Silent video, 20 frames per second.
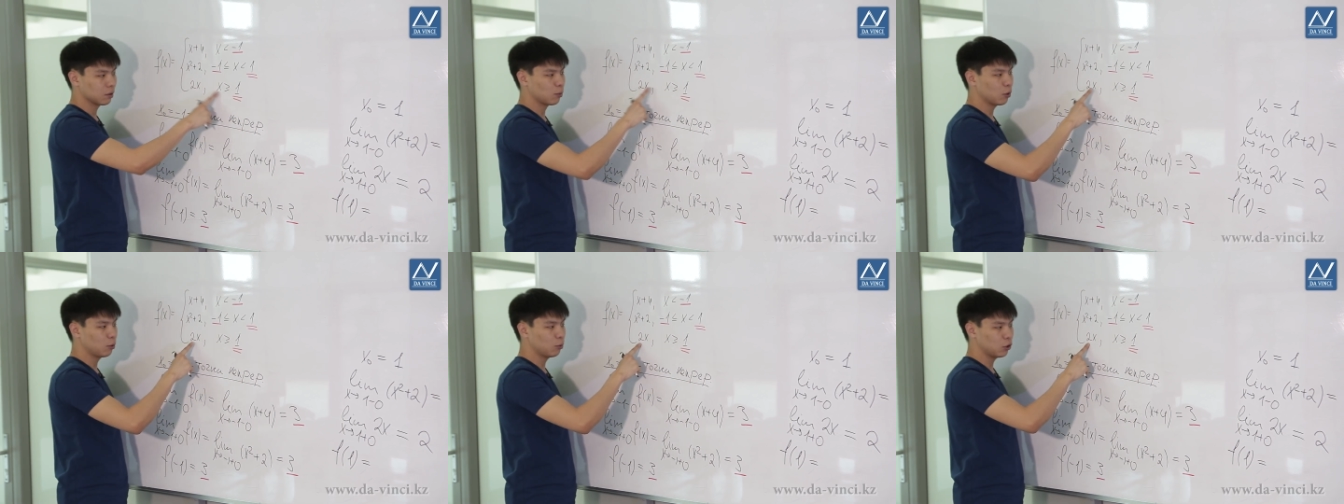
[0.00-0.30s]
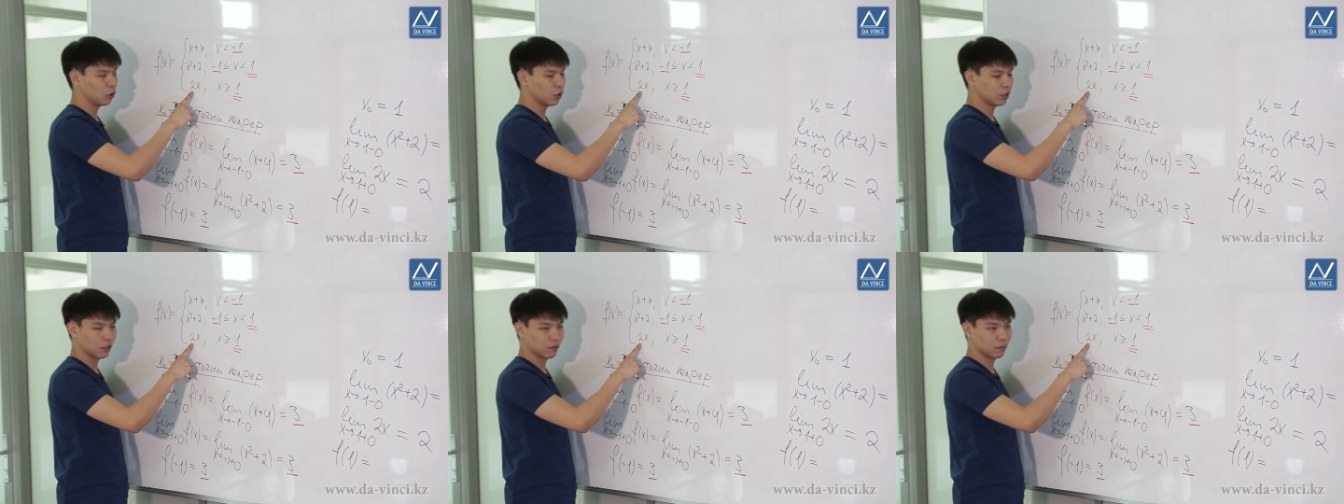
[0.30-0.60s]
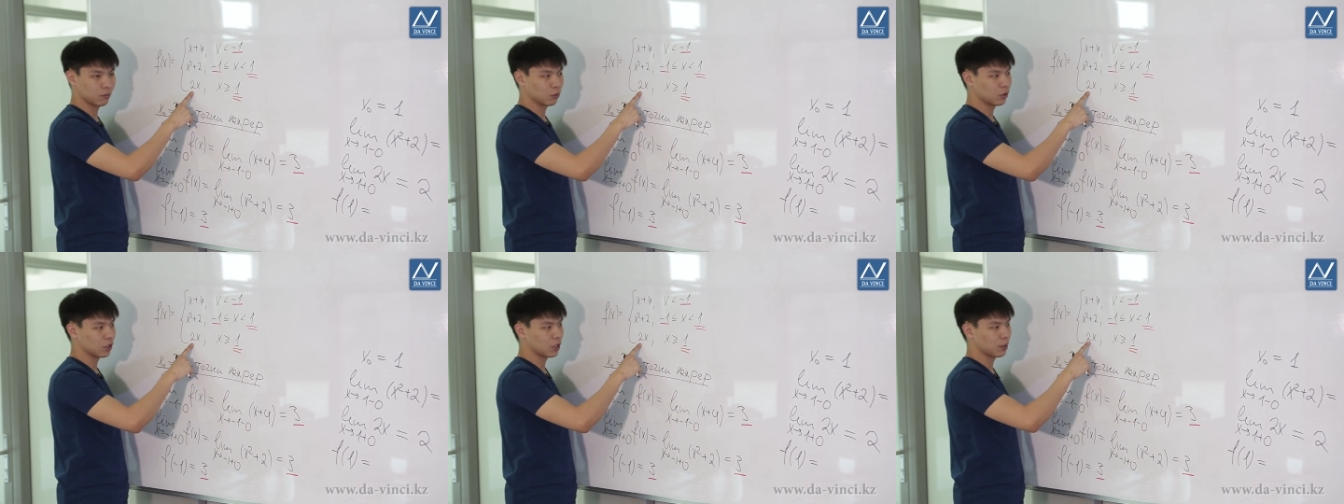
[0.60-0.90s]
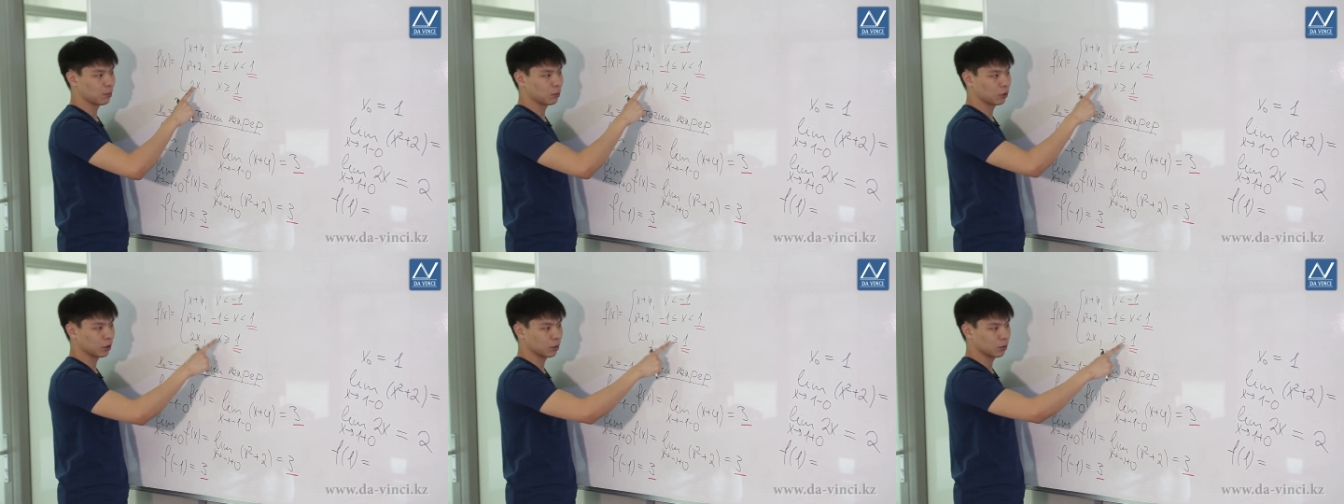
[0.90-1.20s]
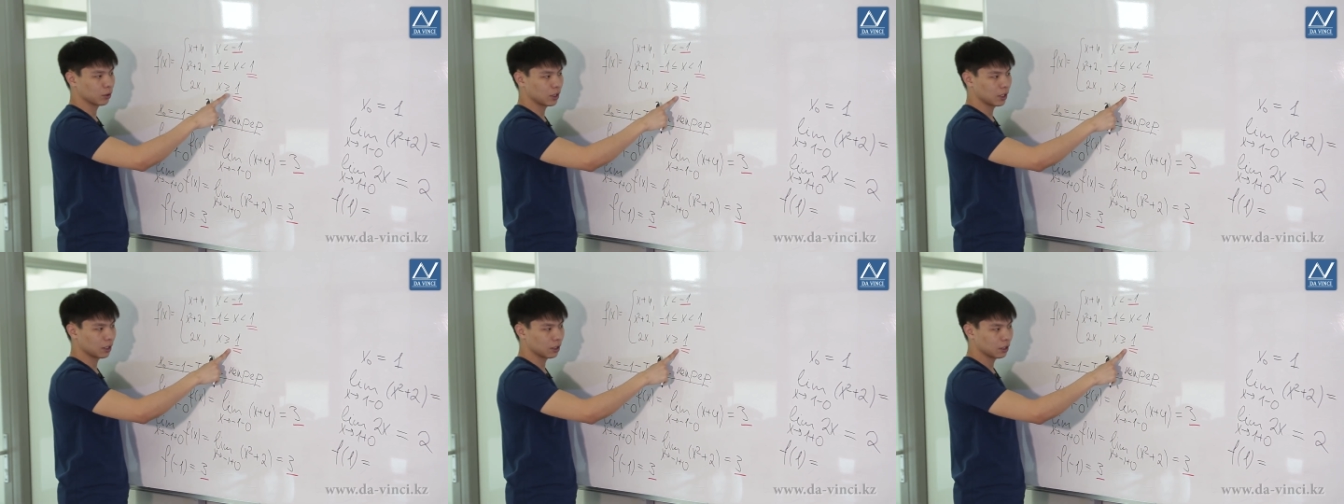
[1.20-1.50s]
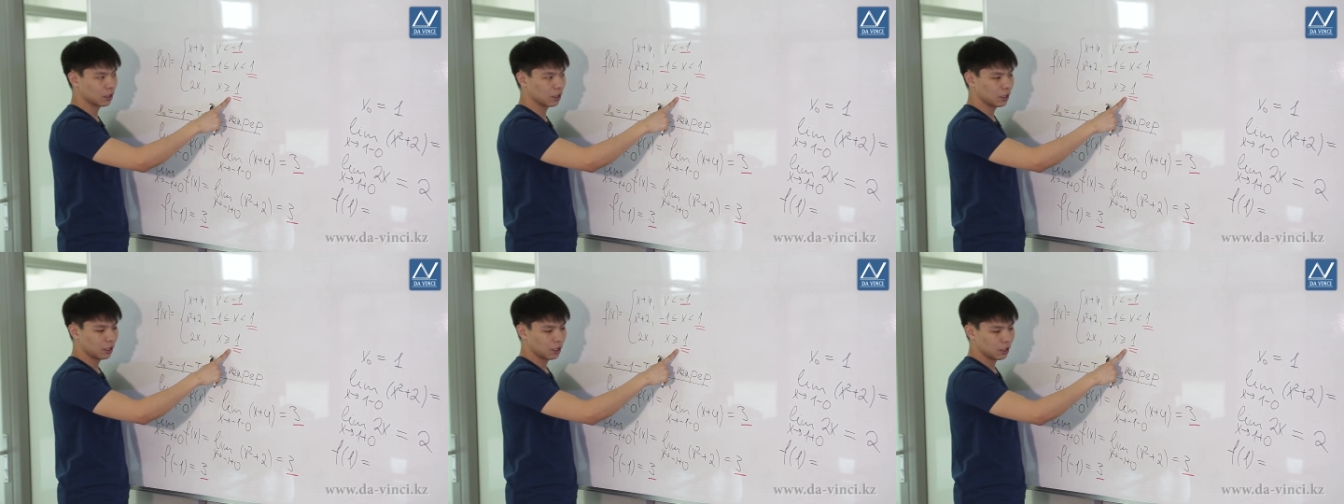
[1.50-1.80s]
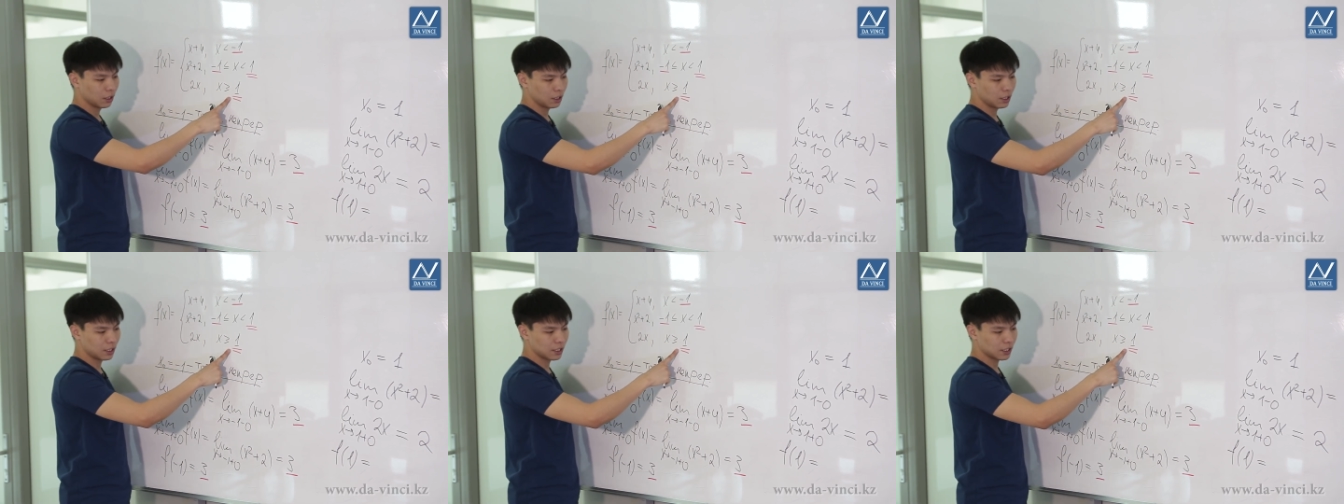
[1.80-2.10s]
because x is equal to
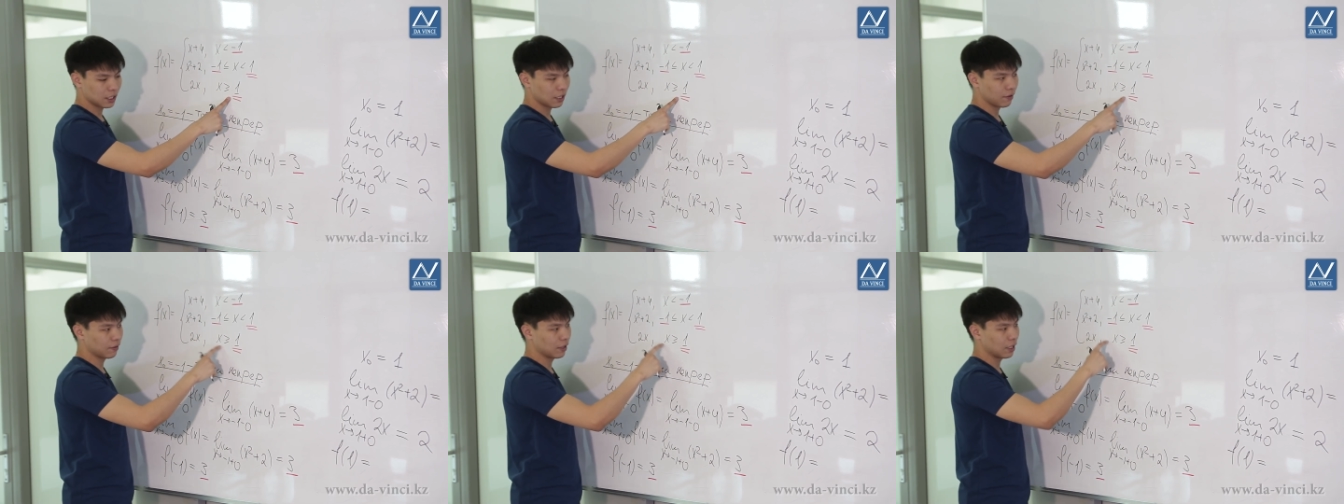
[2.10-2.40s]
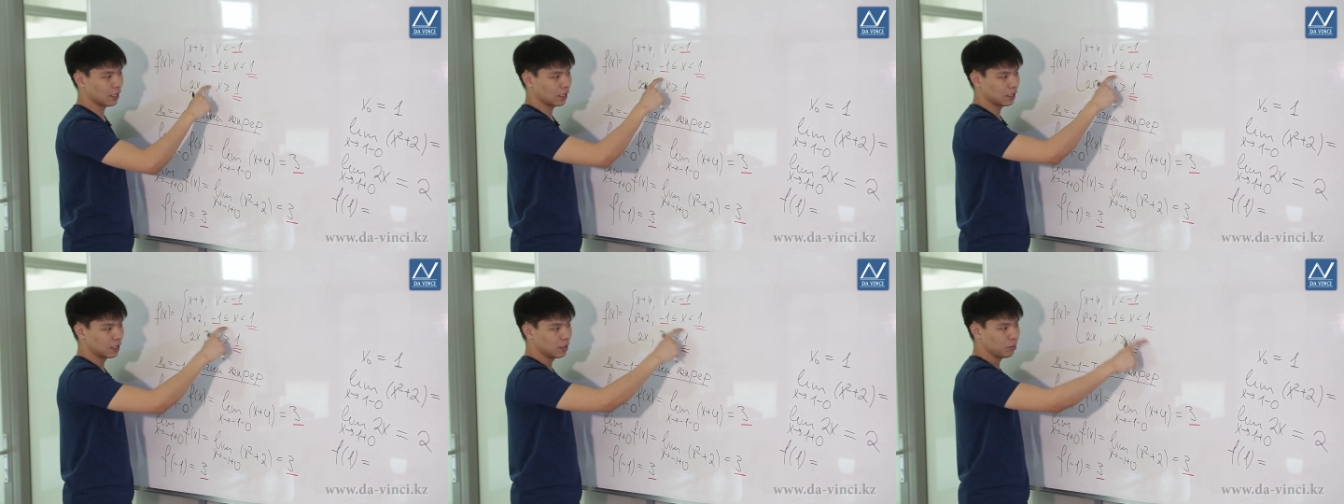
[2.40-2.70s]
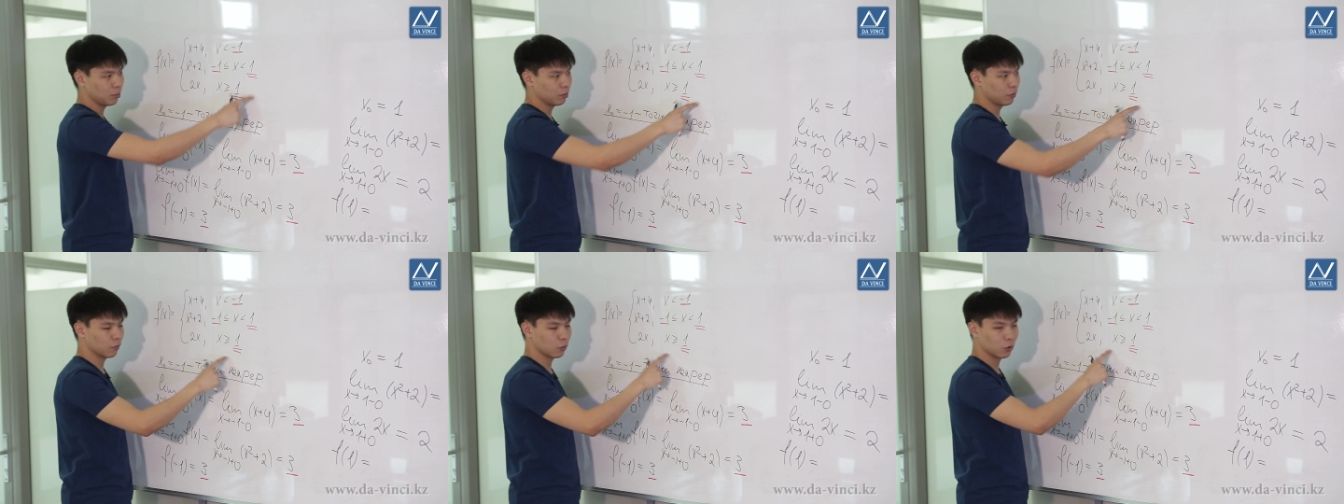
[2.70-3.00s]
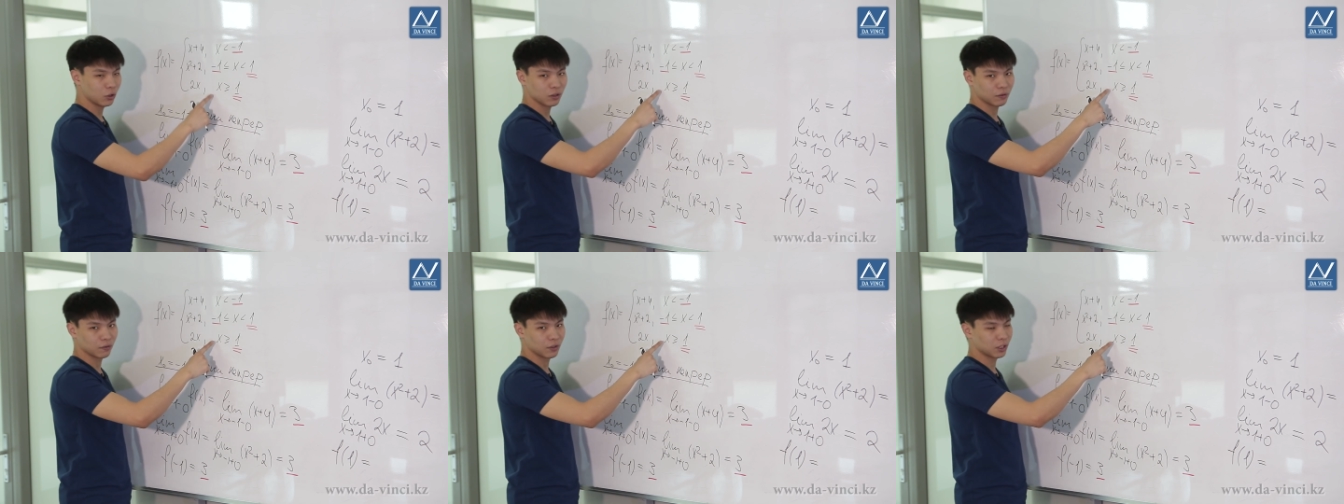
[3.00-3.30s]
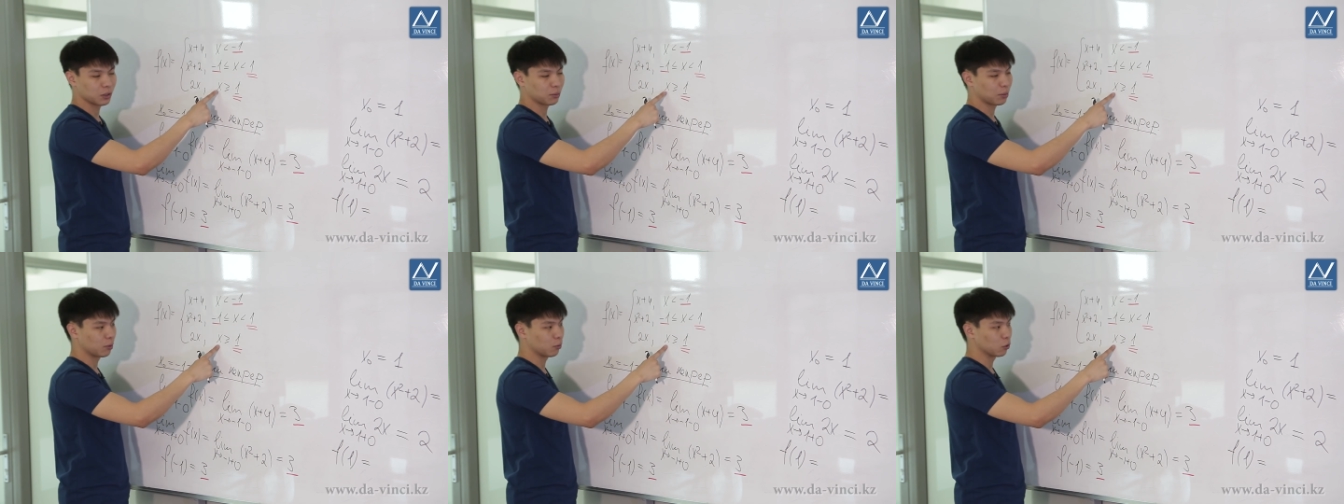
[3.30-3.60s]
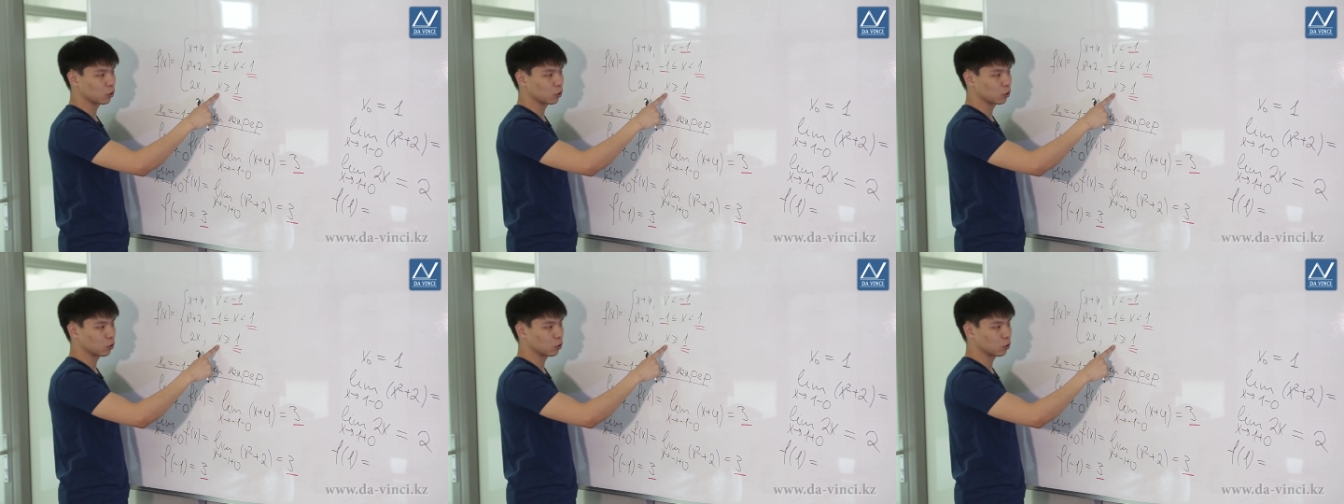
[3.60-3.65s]
1 entering this interval.